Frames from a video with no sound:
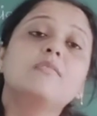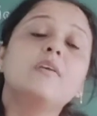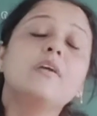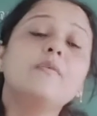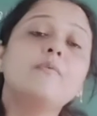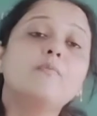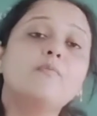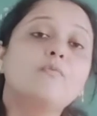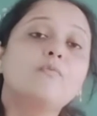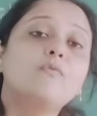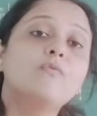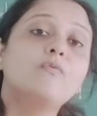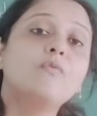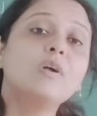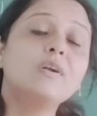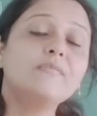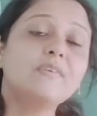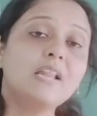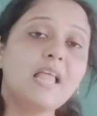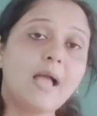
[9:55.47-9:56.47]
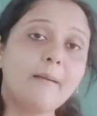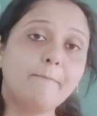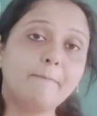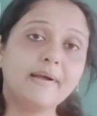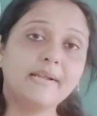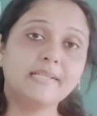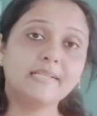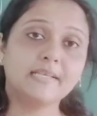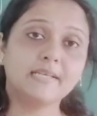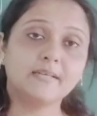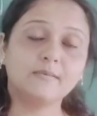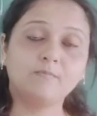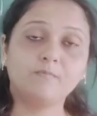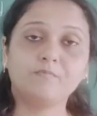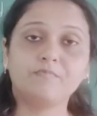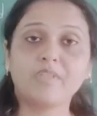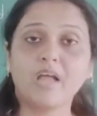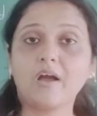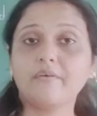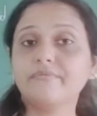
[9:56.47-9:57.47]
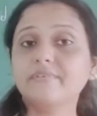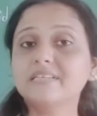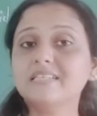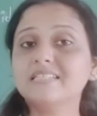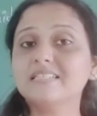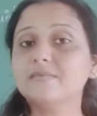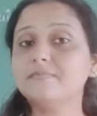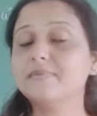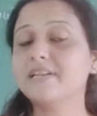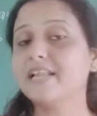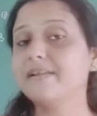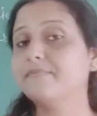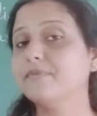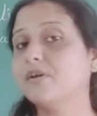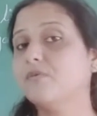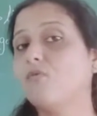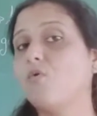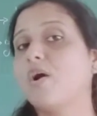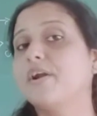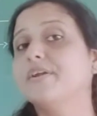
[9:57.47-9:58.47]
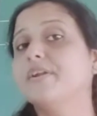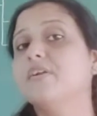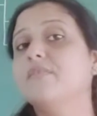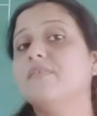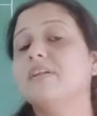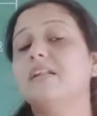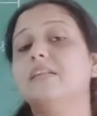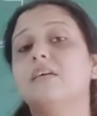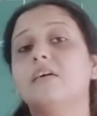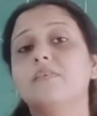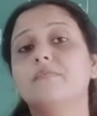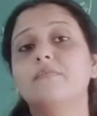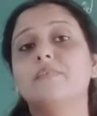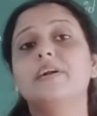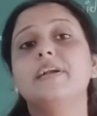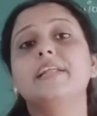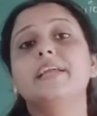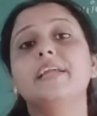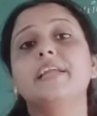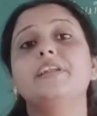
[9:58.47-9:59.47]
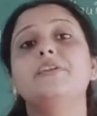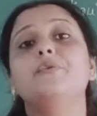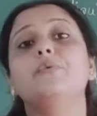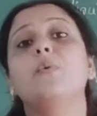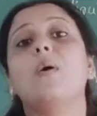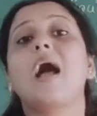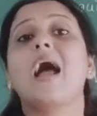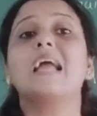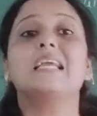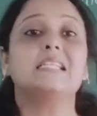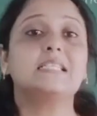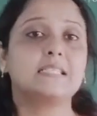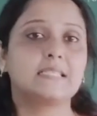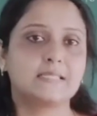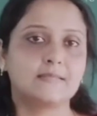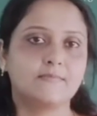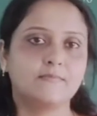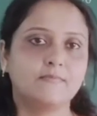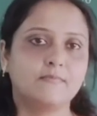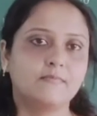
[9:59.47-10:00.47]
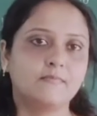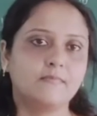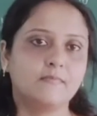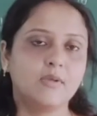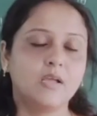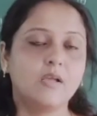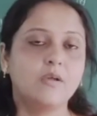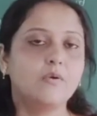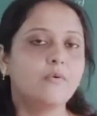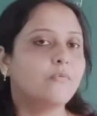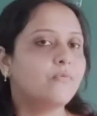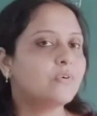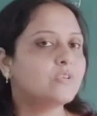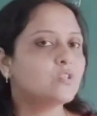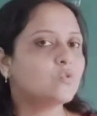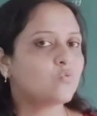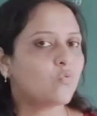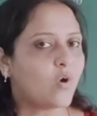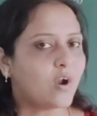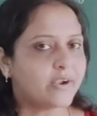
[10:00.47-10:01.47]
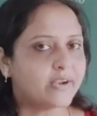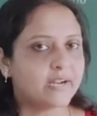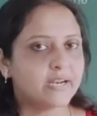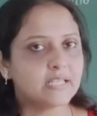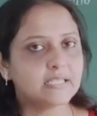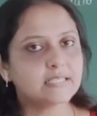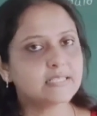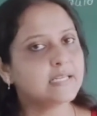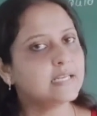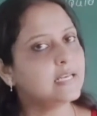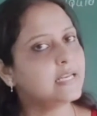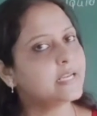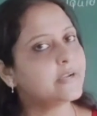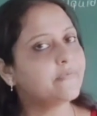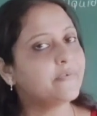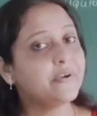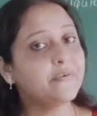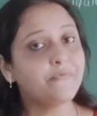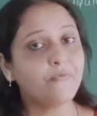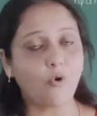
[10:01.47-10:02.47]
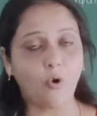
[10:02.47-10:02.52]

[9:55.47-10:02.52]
then what will happen there? After some time the water will convert into ice. First water is in liquid